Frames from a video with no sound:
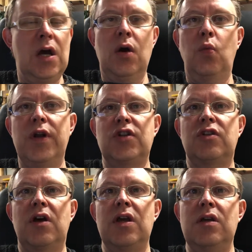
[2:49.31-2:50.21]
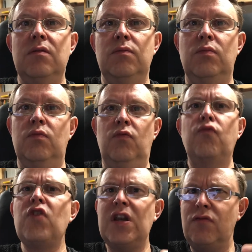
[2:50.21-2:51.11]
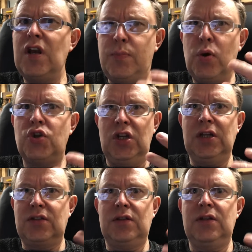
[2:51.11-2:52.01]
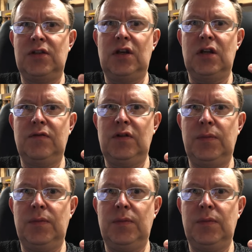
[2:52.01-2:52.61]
which they really pushing as a kind of